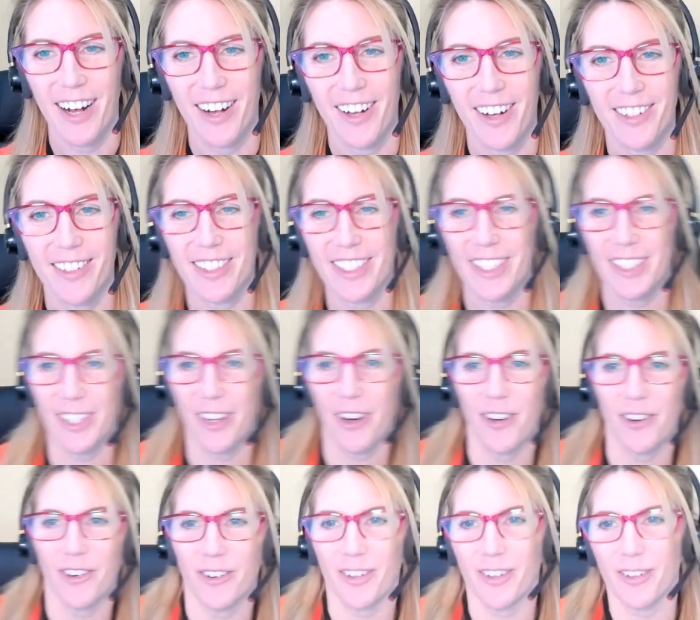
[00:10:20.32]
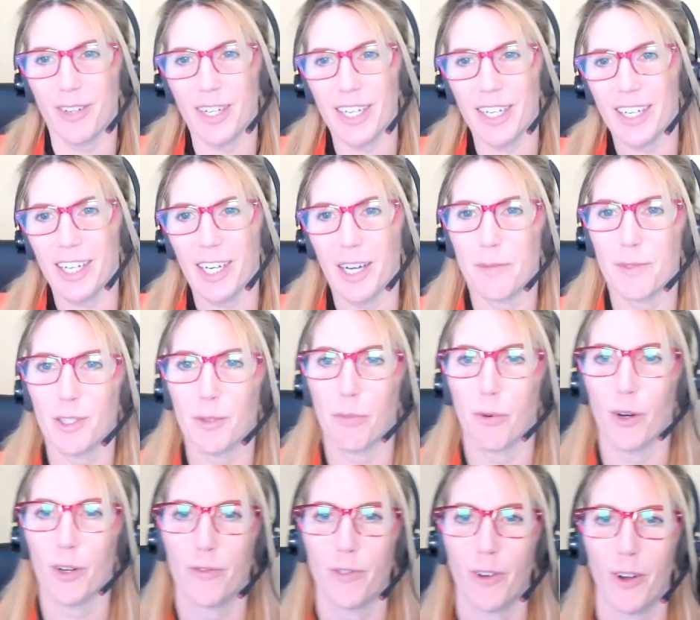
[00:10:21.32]
Well, you know, when it comes to
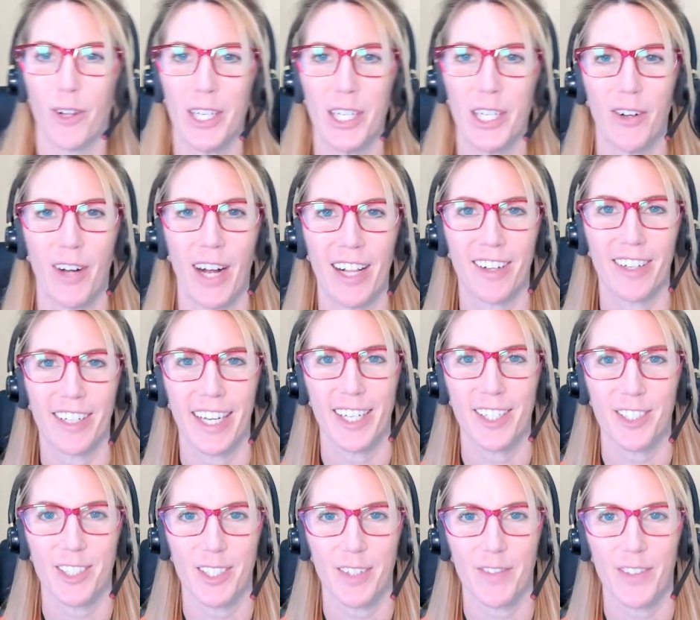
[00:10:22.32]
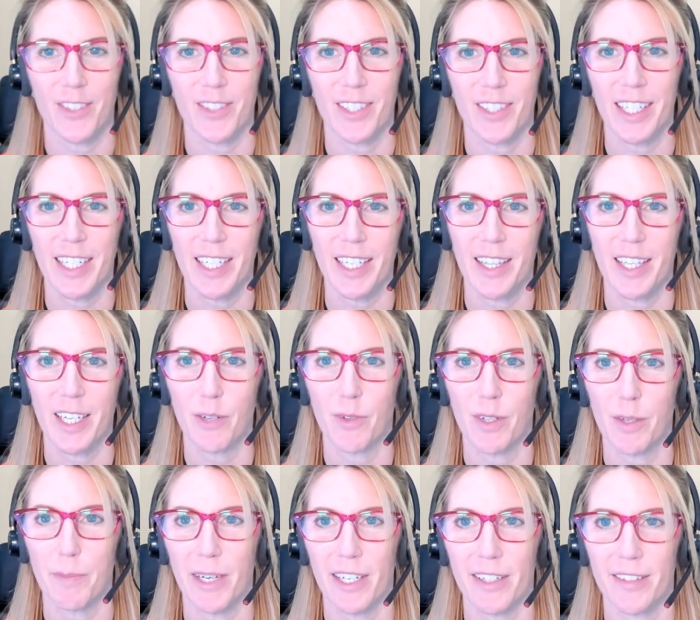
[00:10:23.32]
portfolio allocation, if there's anything
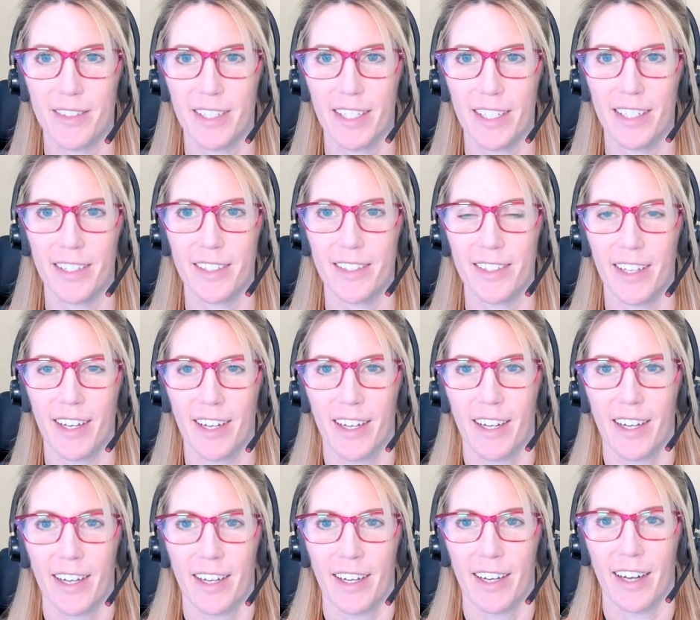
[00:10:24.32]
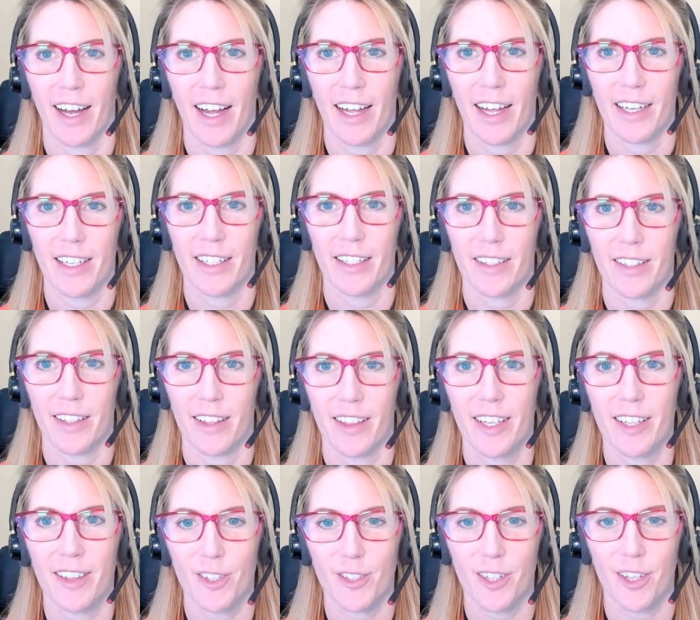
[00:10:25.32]
we missed, it's I
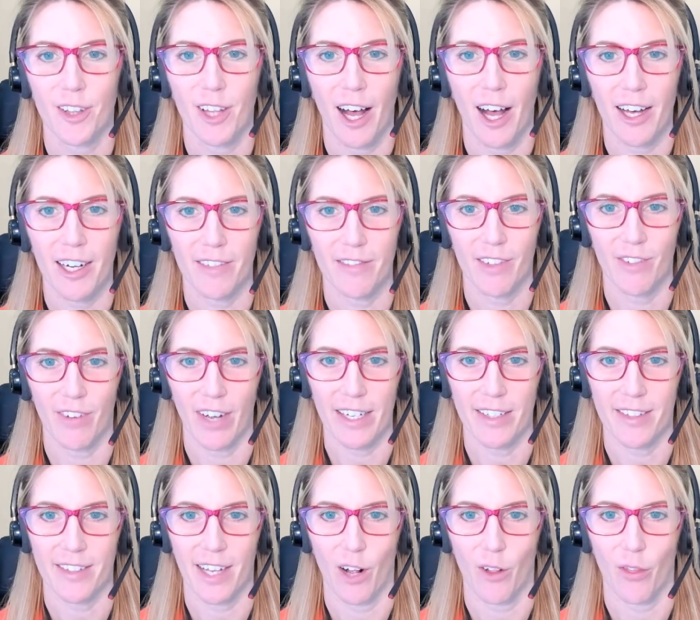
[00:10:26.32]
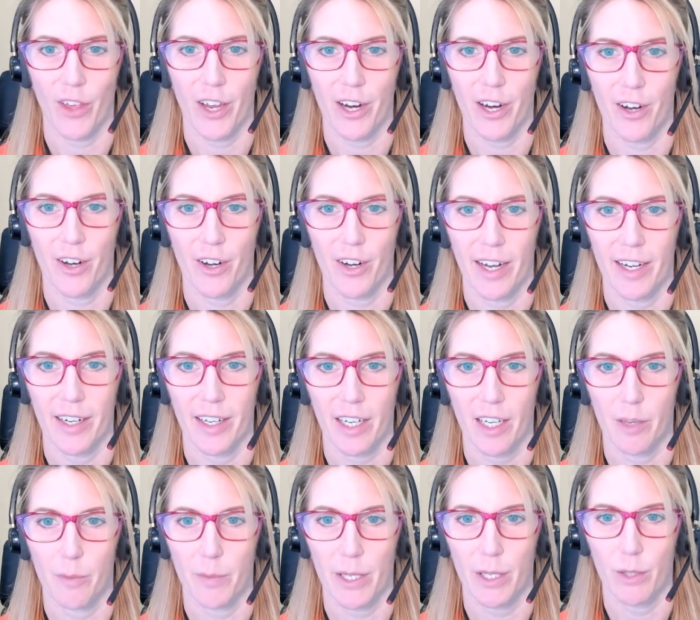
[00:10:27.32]
think there's a lot of advice out there and
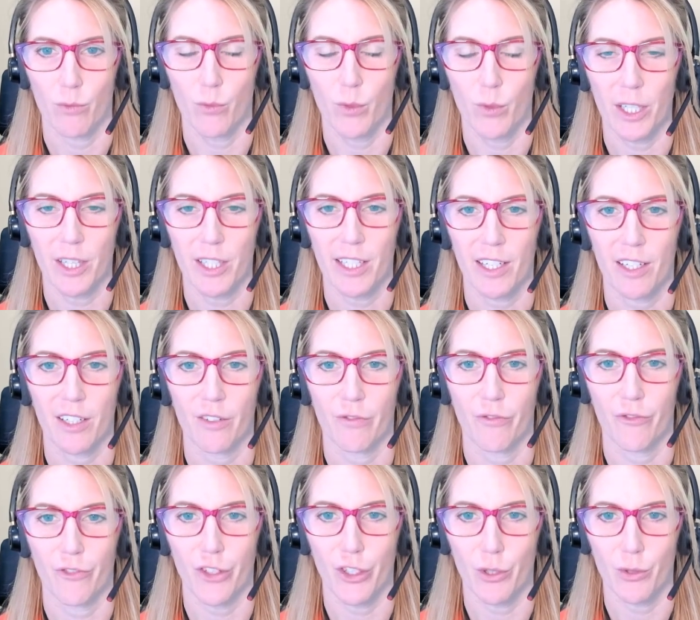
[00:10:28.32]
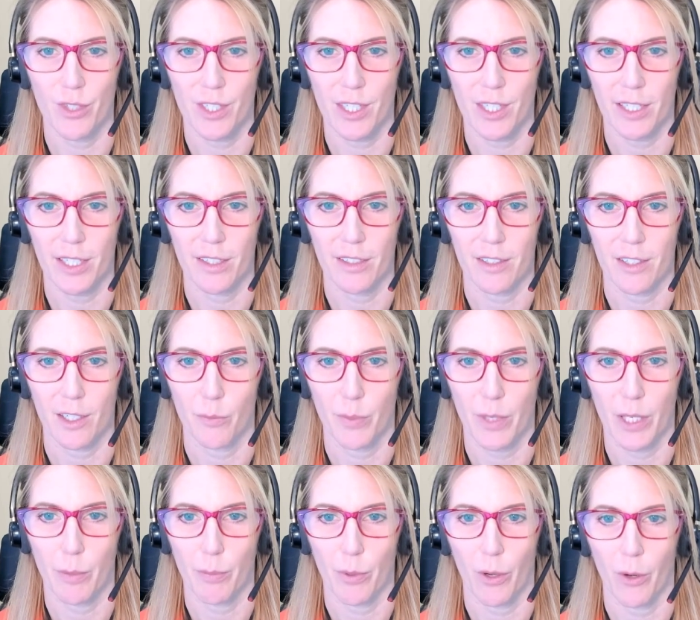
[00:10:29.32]
it can be really confusing to
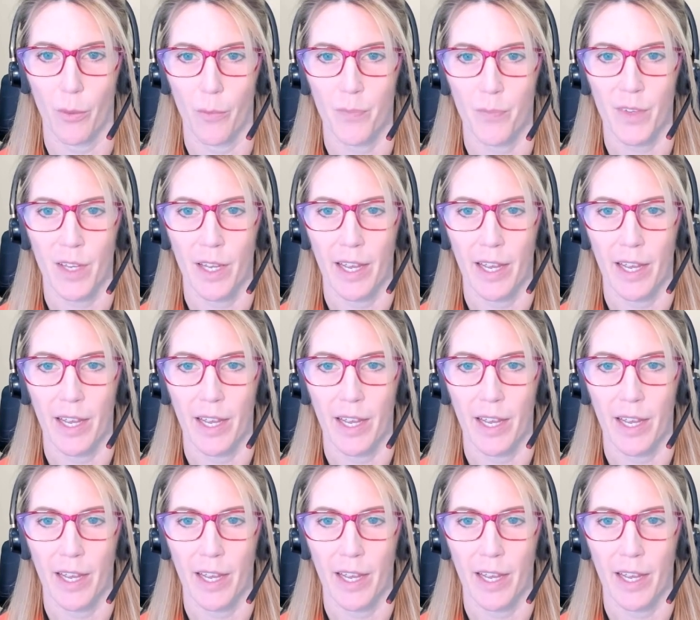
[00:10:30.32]
people.